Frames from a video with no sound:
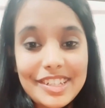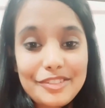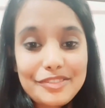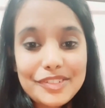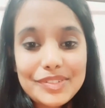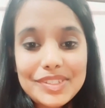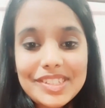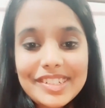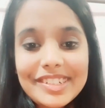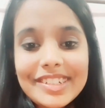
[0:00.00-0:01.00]
in
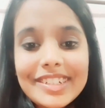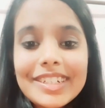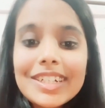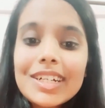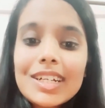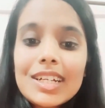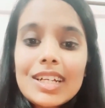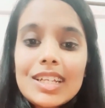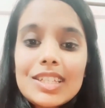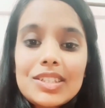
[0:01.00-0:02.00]
future.
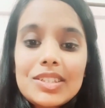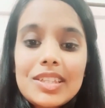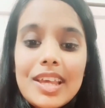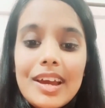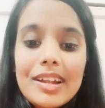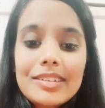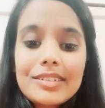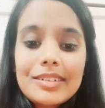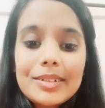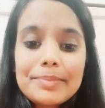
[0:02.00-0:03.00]
And